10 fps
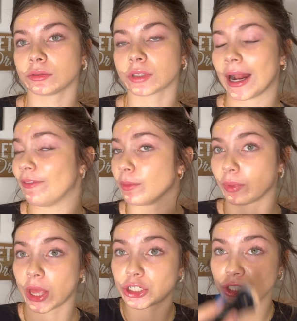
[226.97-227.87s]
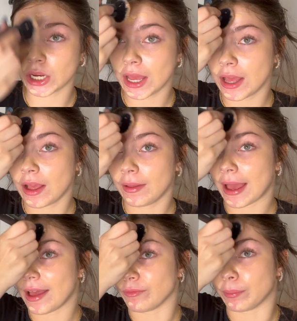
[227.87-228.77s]
I have the blush, I
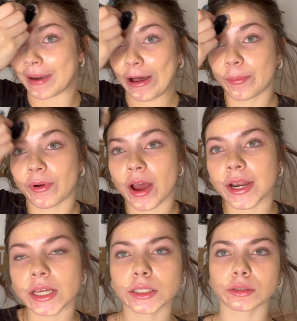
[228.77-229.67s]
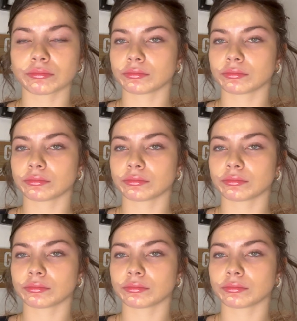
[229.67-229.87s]
have brow products,